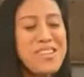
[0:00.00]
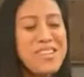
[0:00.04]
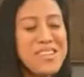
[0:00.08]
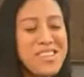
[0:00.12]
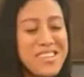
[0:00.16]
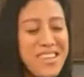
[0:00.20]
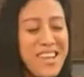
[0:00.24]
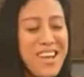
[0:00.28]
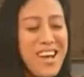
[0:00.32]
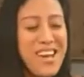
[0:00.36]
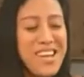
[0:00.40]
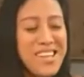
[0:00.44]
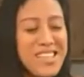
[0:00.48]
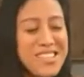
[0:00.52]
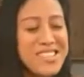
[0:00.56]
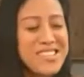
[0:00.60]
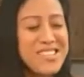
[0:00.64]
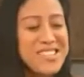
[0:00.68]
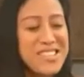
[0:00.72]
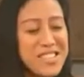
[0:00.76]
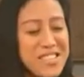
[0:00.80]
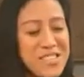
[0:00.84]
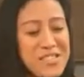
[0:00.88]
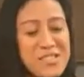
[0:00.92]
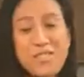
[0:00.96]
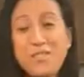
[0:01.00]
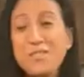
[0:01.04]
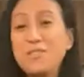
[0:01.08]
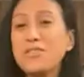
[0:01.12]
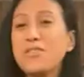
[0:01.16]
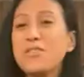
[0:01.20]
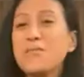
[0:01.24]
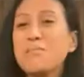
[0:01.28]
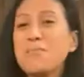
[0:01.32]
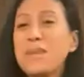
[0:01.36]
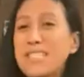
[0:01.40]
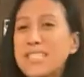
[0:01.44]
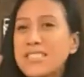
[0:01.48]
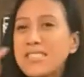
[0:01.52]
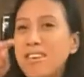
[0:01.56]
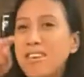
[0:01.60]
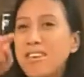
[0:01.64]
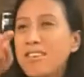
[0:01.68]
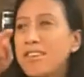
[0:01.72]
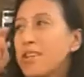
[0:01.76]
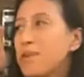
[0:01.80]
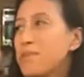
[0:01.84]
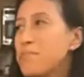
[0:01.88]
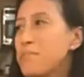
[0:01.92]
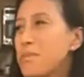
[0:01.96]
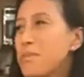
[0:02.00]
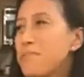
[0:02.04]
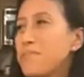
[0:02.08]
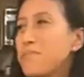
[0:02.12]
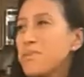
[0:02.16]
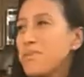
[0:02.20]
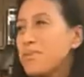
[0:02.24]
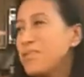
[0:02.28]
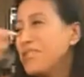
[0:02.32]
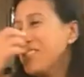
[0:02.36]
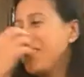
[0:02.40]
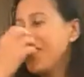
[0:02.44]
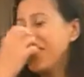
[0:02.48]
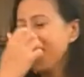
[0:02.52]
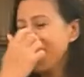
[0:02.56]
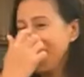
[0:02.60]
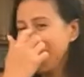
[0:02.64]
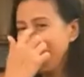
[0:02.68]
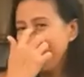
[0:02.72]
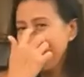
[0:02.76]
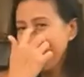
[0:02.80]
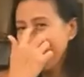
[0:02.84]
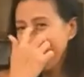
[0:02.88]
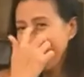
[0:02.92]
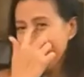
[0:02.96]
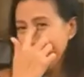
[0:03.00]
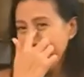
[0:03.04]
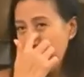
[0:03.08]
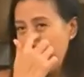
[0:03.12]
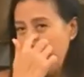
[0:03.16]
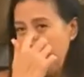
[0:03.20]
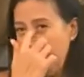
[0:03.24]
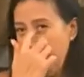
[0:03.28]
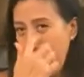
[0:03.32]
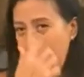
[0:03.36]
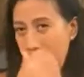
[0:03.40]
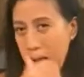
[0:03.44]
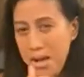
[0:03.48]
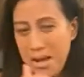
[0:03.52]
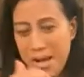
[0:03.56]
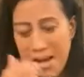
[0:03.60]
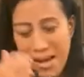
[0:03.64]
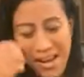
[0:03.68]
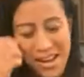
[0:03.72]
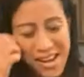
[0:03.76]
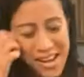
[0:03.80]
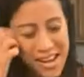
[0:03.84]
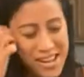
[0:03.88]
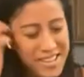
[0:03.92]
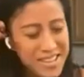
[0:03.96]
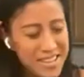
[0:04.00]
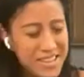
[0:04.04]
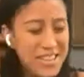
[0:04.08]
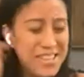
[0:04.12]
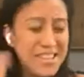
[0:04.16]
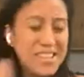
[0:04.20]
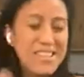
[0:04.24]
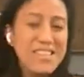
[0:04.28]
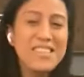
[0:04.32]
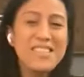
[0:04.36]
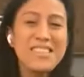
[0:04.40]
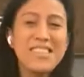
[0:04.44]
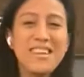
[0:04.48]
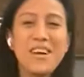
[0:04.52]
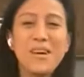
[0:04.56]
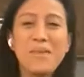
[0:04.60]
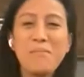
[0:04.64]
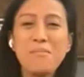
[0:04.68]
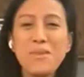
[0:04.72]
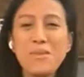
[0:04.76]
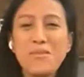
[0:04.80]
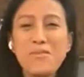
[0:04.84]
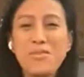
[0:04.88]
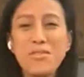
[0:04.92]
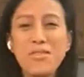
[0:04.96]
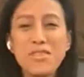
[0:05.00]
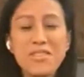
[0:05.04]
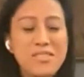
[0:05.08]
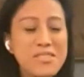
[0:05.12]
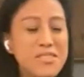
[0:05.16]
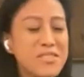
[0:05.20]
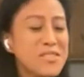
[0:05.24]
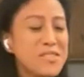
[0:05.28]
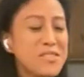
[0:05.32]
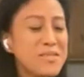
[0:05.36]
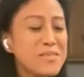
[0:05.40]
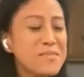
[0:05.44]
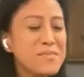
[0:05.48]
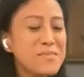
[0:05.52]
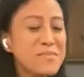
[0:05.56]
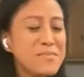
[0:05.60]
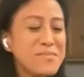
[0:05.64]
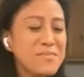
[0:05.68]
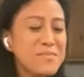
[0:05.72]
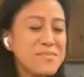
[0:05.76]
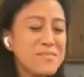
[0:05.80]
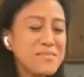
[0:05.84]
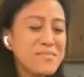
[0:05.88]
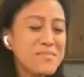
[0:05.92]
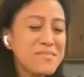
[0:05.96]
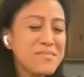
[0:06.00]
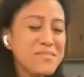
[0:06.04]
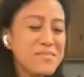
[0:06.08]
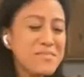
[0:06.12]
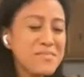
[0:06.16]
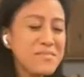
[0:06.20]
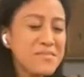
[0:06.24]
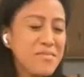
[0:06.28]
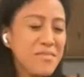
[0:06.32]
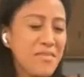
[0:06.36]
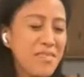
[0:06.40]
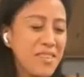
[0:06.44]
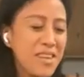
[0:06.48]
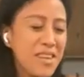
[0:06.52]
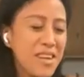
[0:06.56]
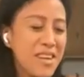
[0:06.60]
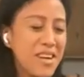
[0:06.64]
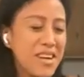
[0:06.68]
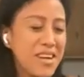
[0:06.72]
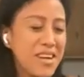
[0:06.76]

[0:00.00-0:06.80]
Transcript: That's the goal. Those are my target people, the omnivores. Yeah.